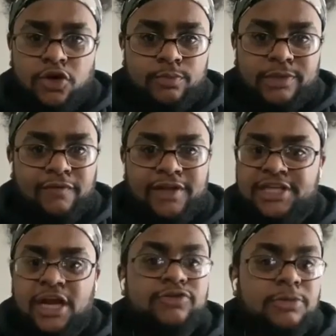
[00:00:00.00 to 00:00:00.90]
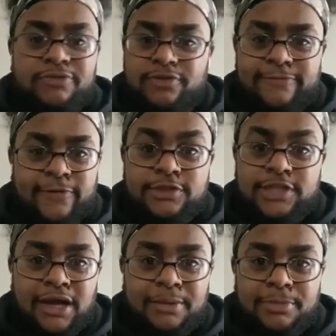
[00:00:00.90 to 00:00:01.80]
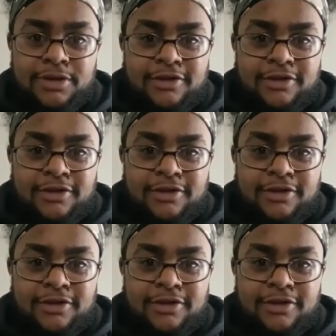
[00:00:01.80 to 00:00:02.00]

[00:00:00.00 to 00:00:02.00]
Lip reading: dope. They reached out to me for the first time.